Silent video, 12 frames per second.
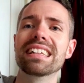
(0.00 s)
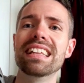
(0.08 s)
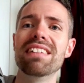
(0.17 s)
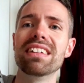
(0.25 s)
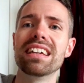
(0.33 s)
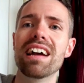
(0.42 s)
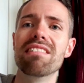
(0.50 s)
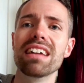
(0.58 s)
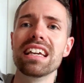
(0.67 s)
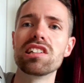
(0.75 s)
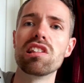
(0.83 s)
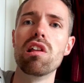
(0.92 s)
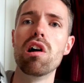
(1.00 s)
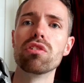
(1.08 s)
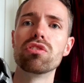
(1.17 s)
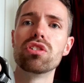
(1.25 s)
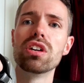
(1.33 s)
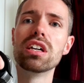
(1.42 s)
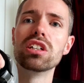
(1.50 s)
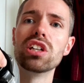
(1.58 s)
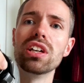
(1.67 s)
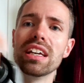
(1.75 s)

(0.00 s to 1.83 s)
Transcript: there we go, it's locked. So